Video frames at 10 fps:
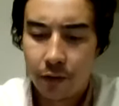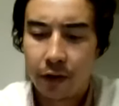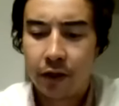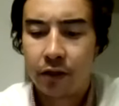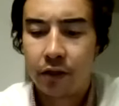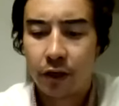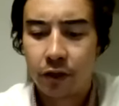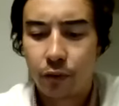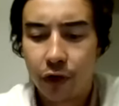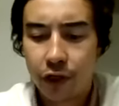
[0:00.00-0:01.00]
I think he's
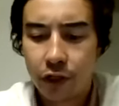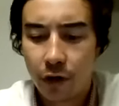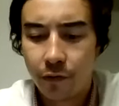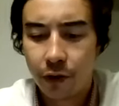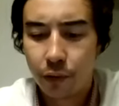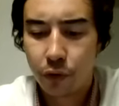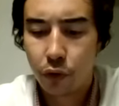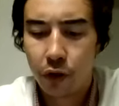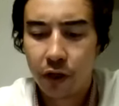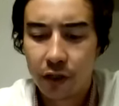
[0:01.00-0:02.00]
done some reshuffling with
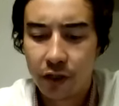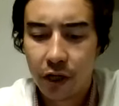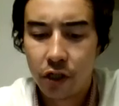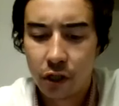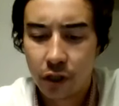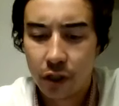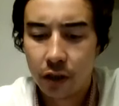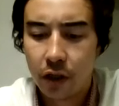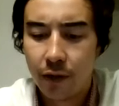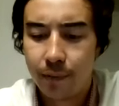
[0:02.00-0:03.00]
the organization
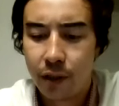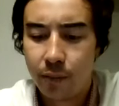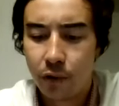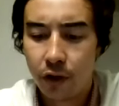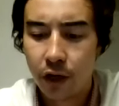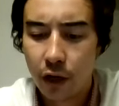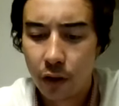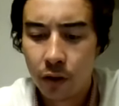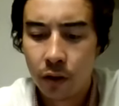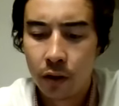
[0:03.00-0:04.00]
and let people
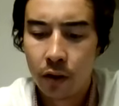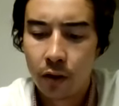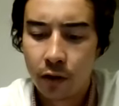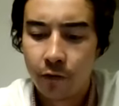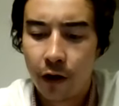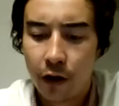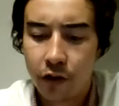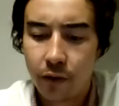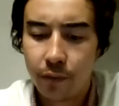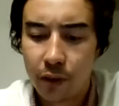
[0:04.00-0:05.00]
go,
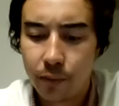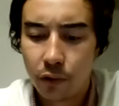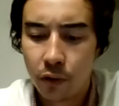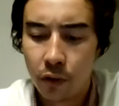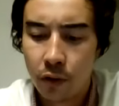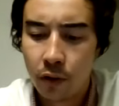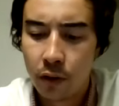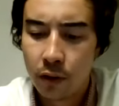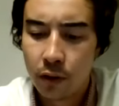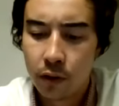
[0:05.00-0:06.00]
fired some people,
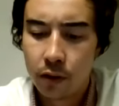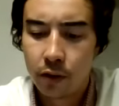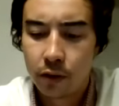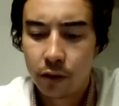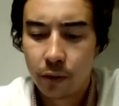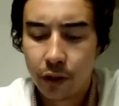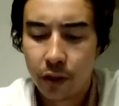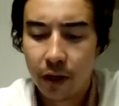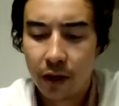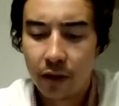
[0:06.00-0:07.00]
some
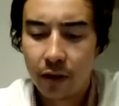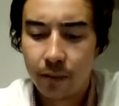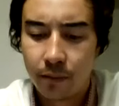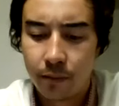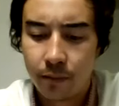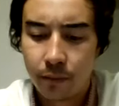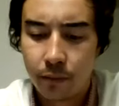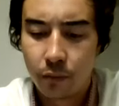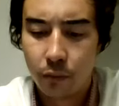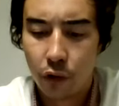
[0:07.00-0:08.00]
to make them
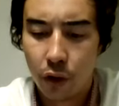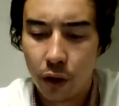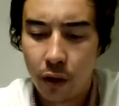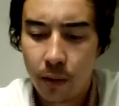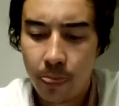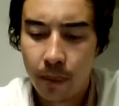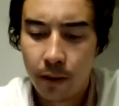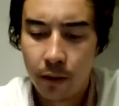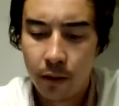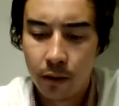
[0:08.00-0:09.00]
more,
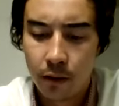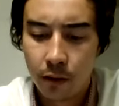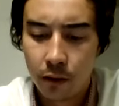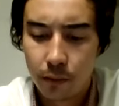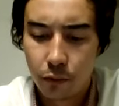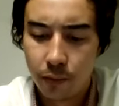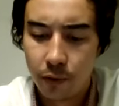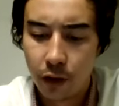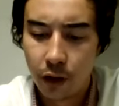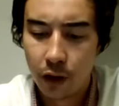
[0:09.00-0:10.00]

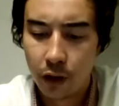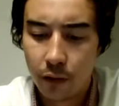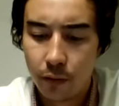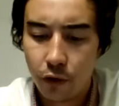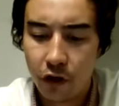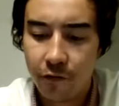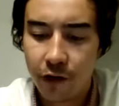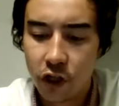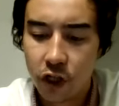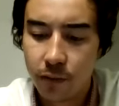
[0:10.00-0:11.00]
more uh more
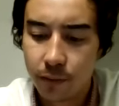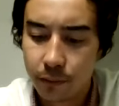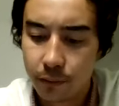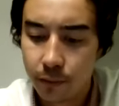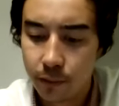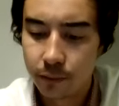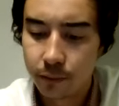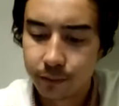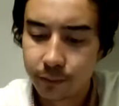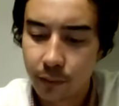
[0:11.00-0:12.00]
efficient
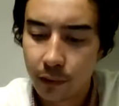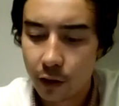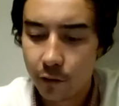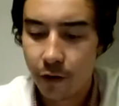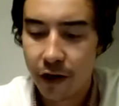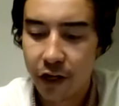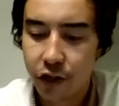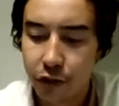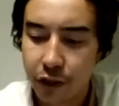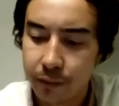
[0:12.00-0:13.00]

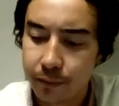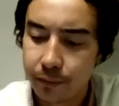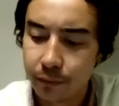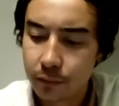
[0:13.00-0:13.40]
financially.